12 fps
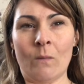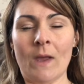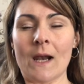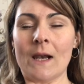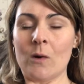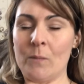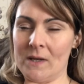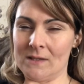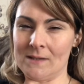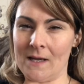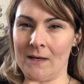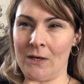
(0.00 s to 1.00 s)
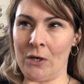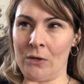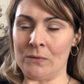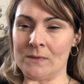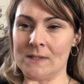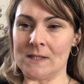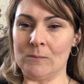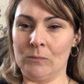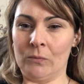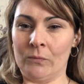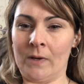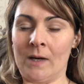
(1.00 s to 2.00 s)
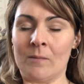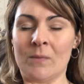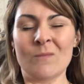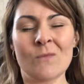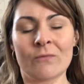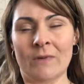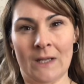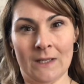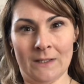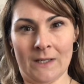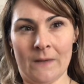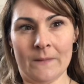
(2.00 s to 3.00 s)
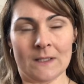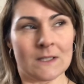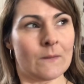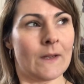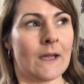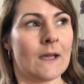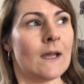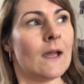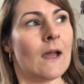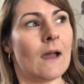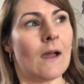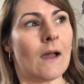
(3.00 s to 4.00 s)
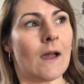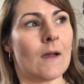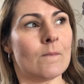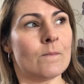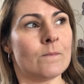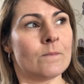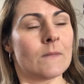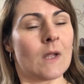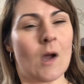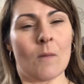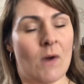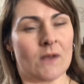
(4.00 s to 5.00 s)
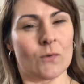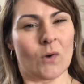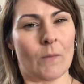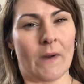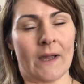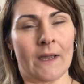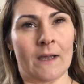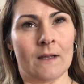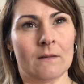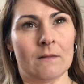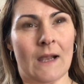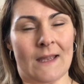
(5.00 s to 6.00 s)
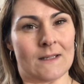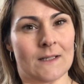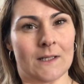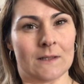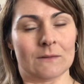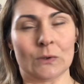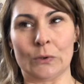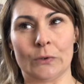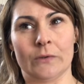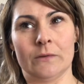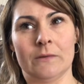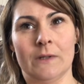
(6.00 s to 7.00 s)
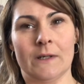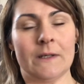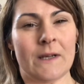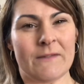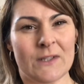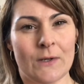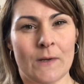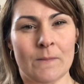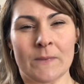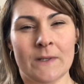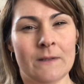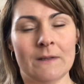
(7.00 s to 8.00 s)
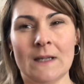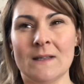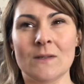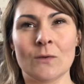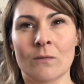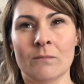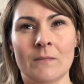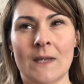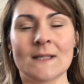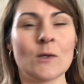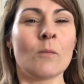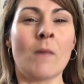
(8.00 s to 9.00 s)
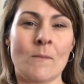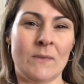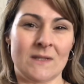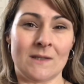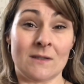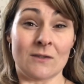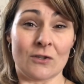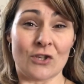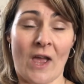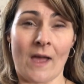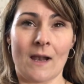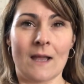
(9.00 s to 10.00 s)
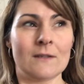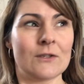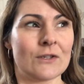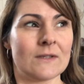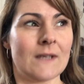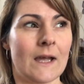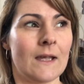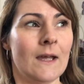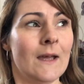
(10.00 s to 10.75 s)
We had a little bit of sad news this morning, but I'm not really gonna go into it. I might talk about it later or at another time, but it's not my business to share, let's just say.